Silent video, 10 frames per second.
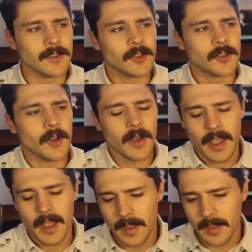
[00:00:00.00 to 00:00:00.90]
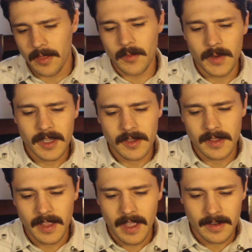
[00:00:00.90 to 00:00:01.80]
So the
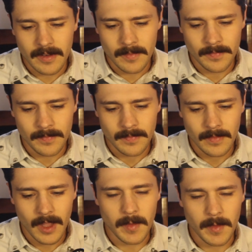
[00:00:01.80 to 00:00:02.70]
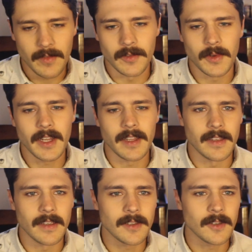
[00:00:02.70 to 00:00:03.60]
reason that I'm even reading
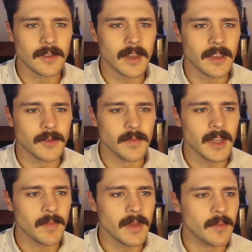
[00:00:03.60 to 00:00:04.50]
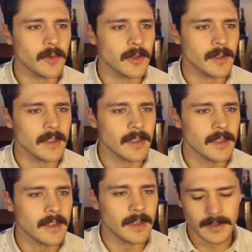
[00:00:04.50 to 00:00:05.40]
this is, as many people
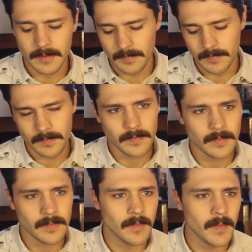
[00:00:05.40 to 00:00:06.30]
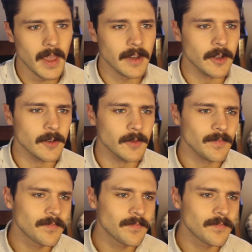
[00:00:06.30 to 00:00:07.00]
may know,